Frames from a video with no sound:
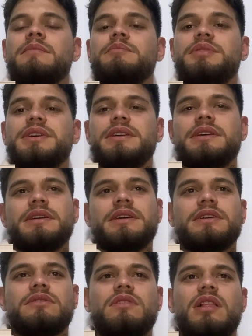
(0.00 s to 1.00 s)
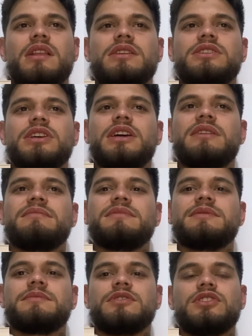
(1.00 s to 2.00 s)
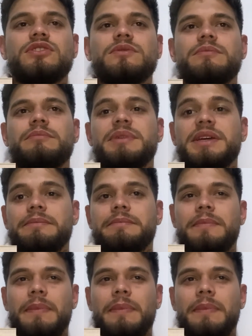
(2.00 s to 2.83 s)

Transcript: P equals m for V.